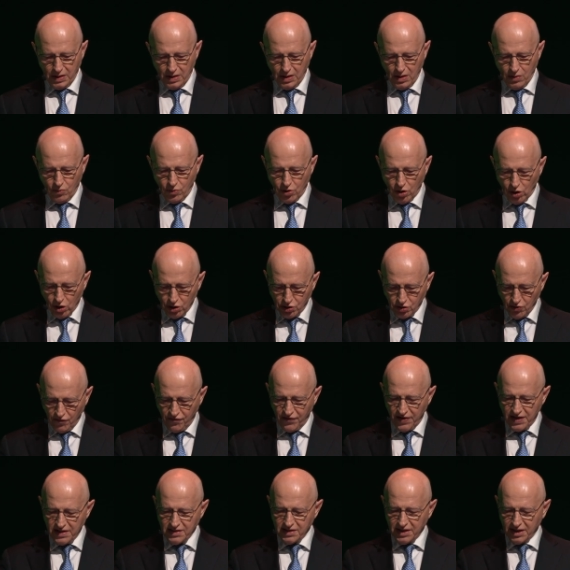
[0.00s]
We also
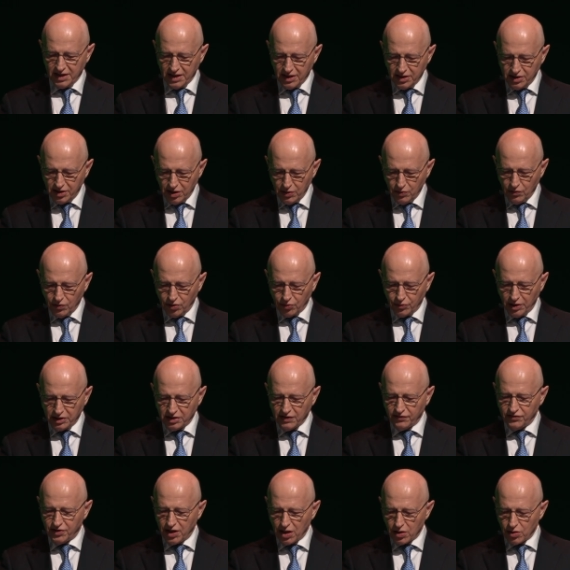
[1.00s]
face the continued threat
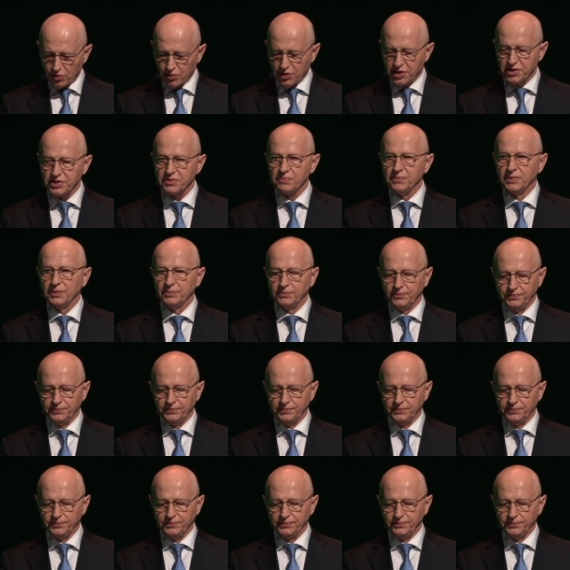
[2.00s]
of terrorism,